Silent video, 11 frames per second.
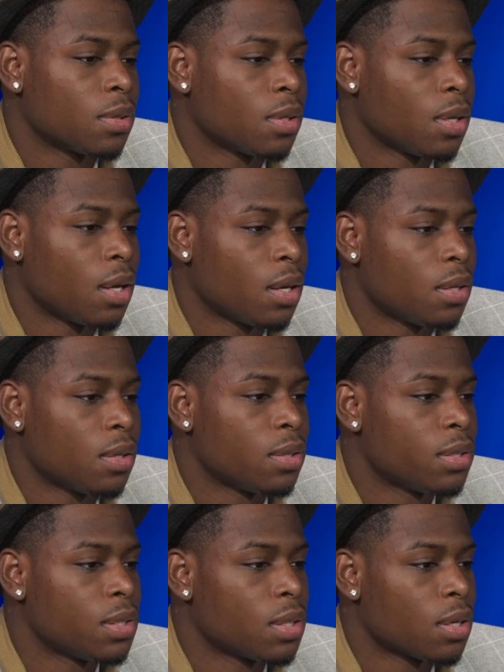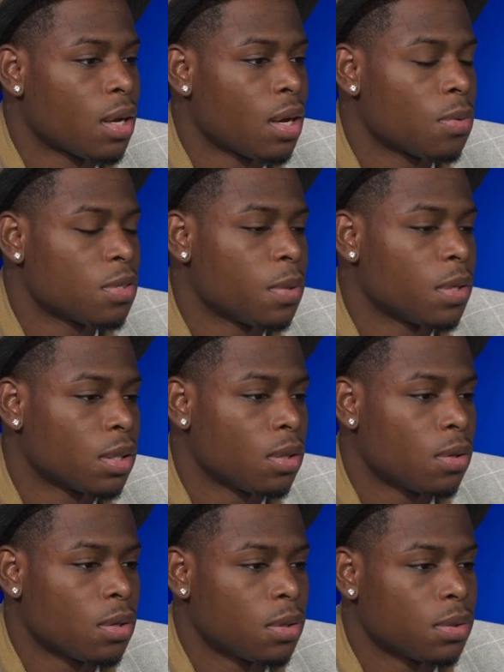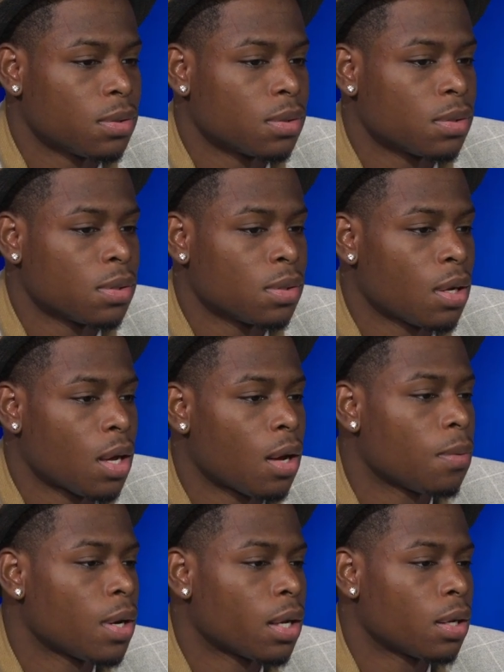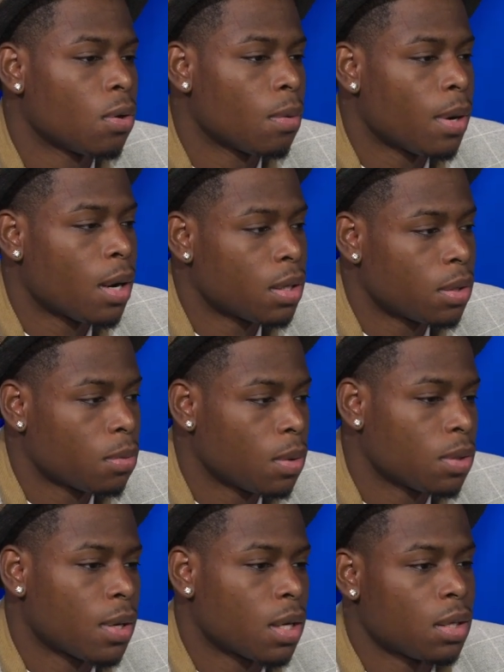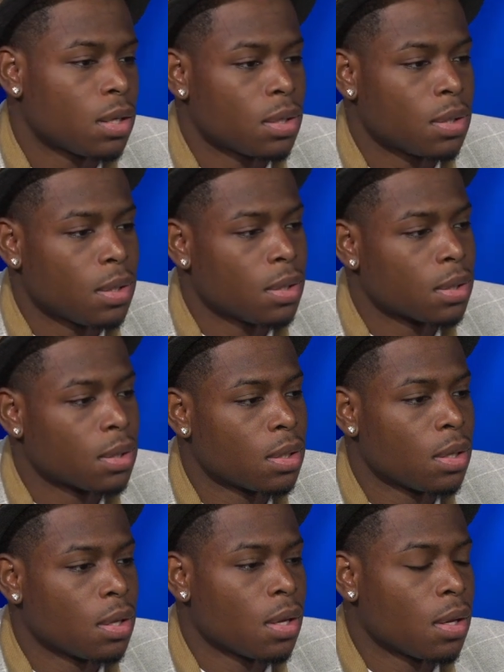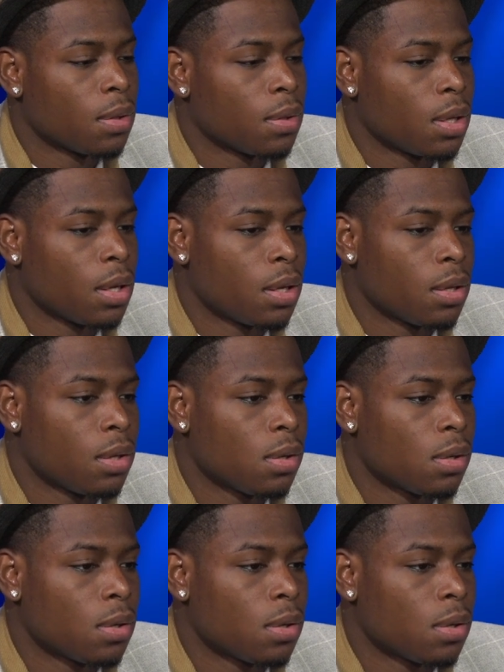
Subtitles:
and I was working on how would I go about it, what do I need, and